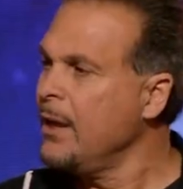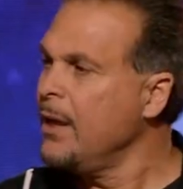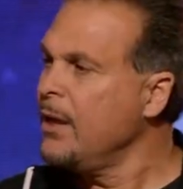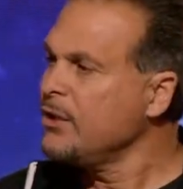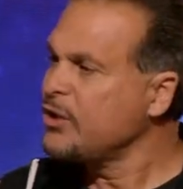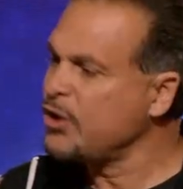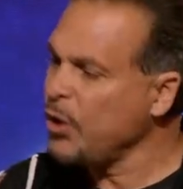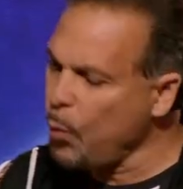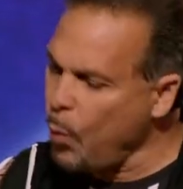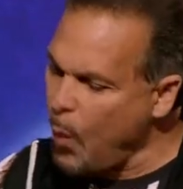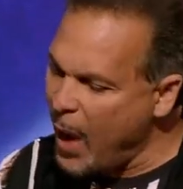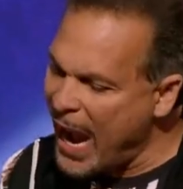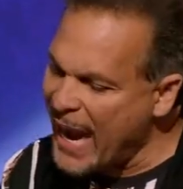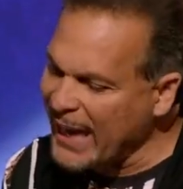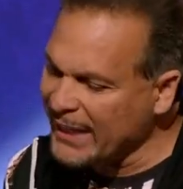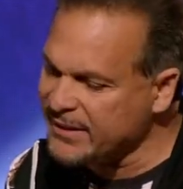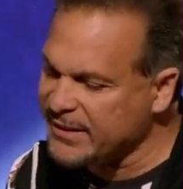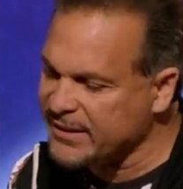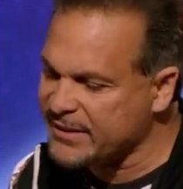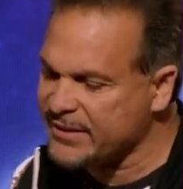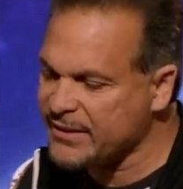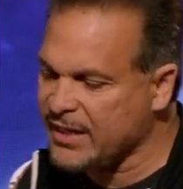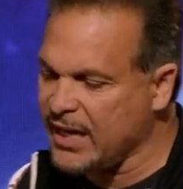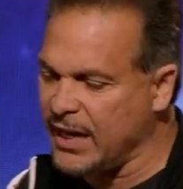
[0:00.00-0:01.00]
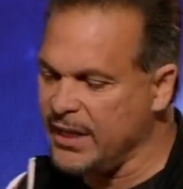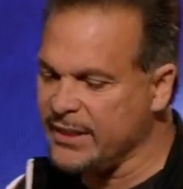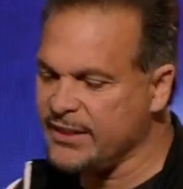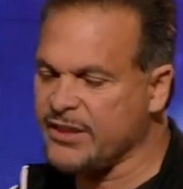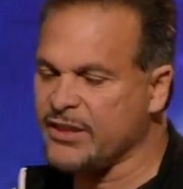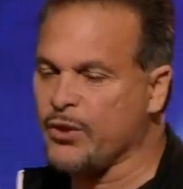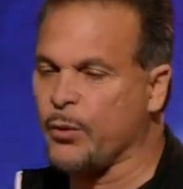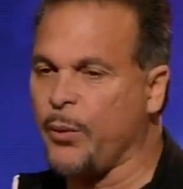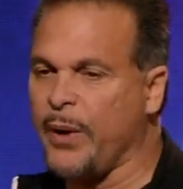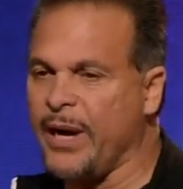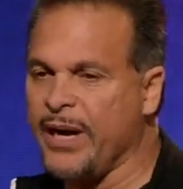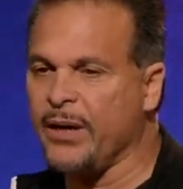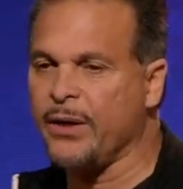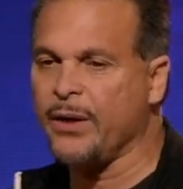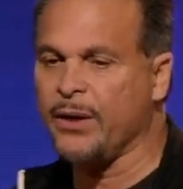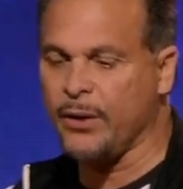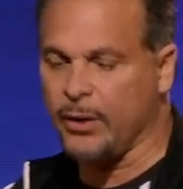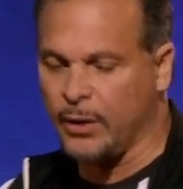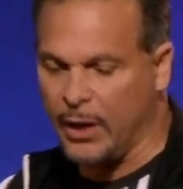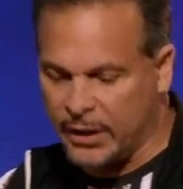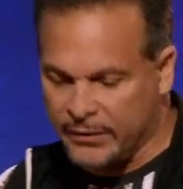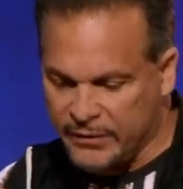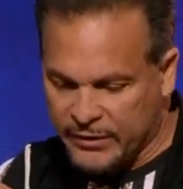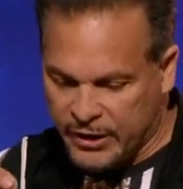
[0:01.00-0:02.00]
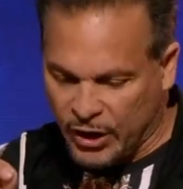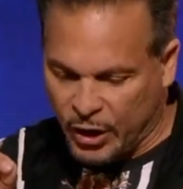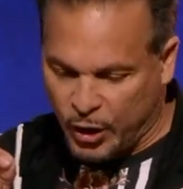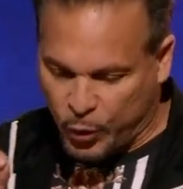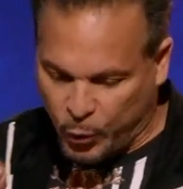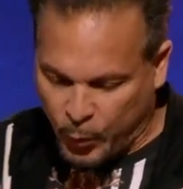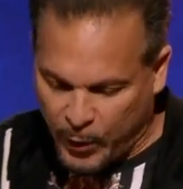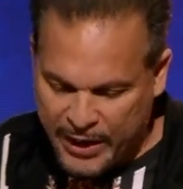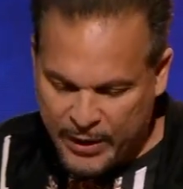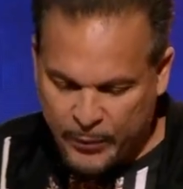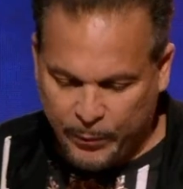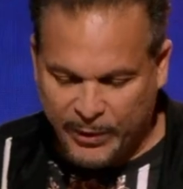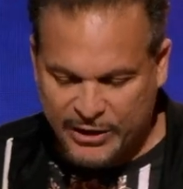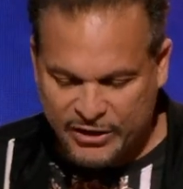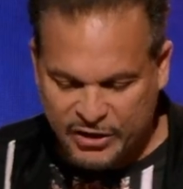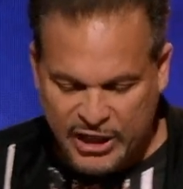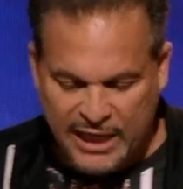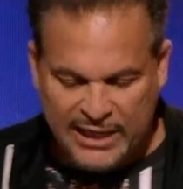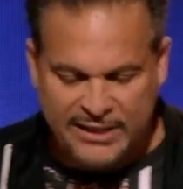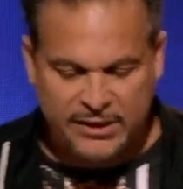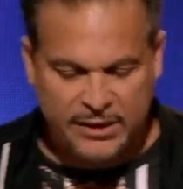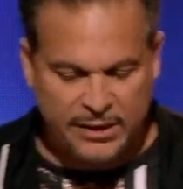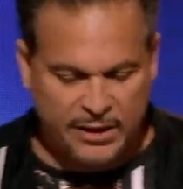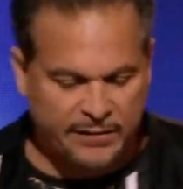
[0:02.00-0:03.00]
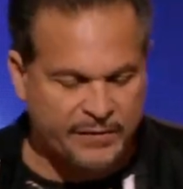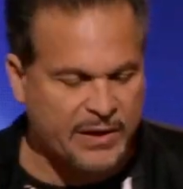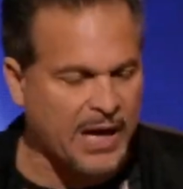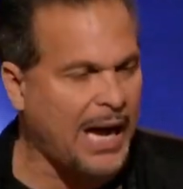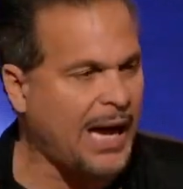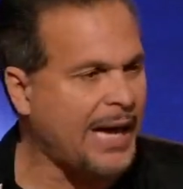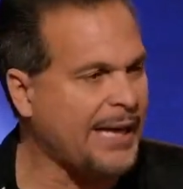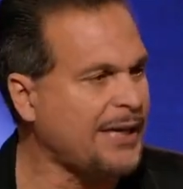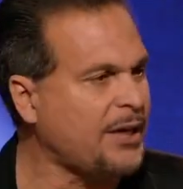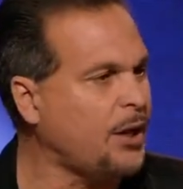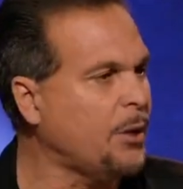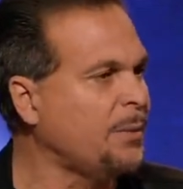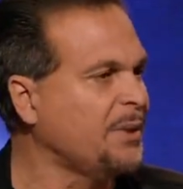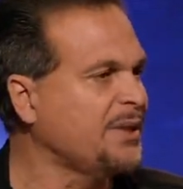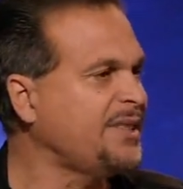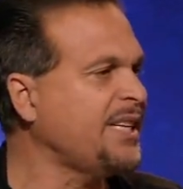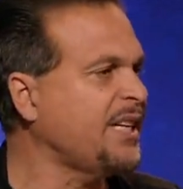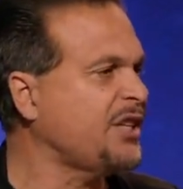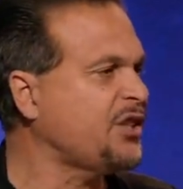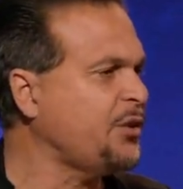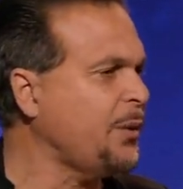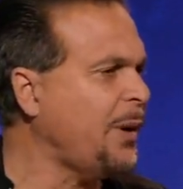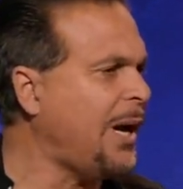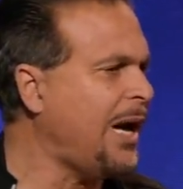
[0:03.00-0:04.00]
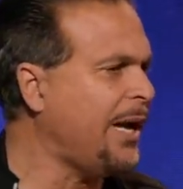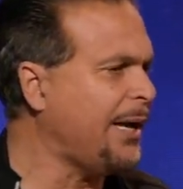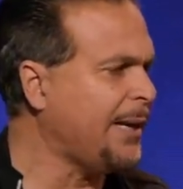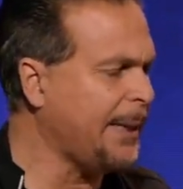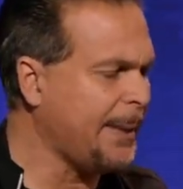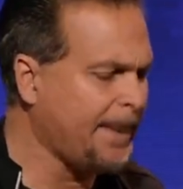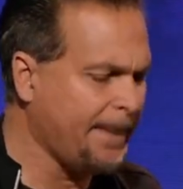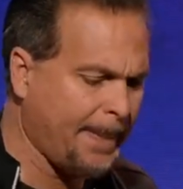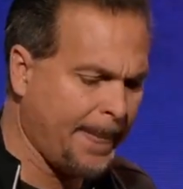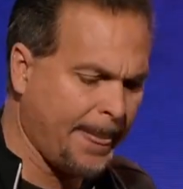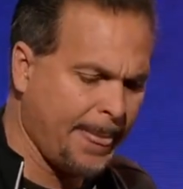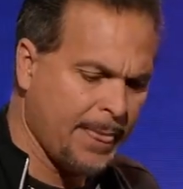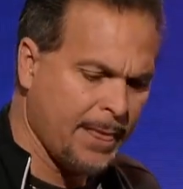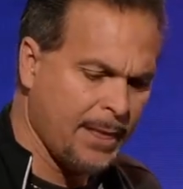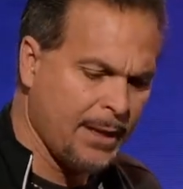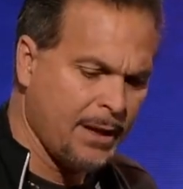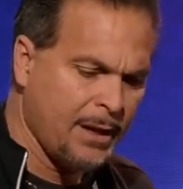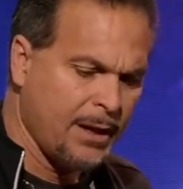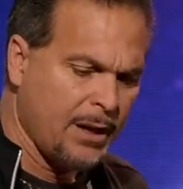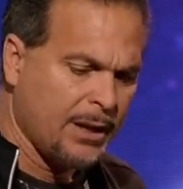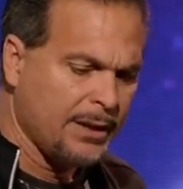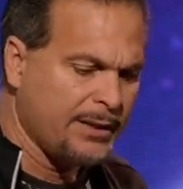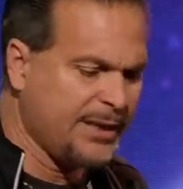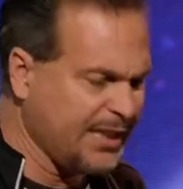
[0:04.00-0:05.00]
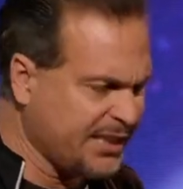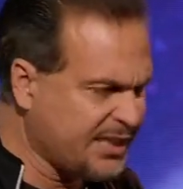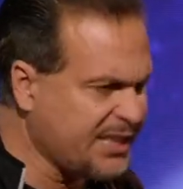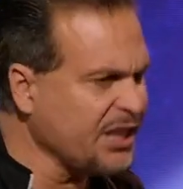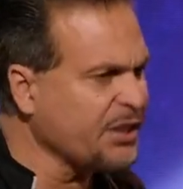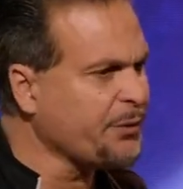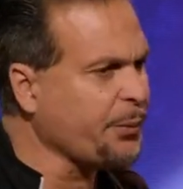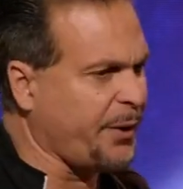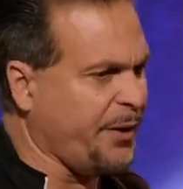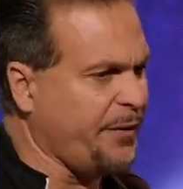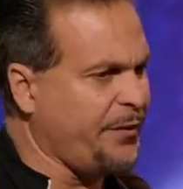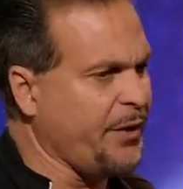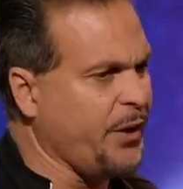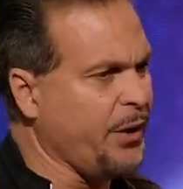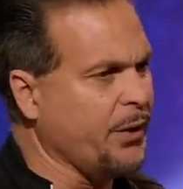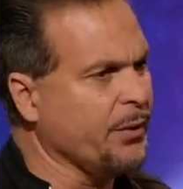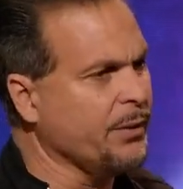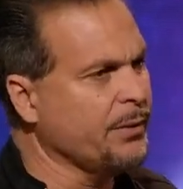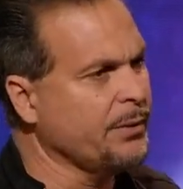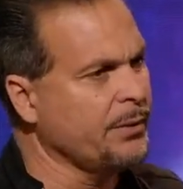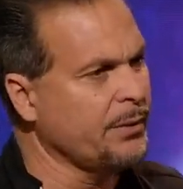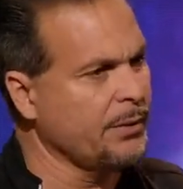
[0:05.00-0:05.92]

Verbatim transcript: So why discuss the great rejection of God and homosexuality? This is review.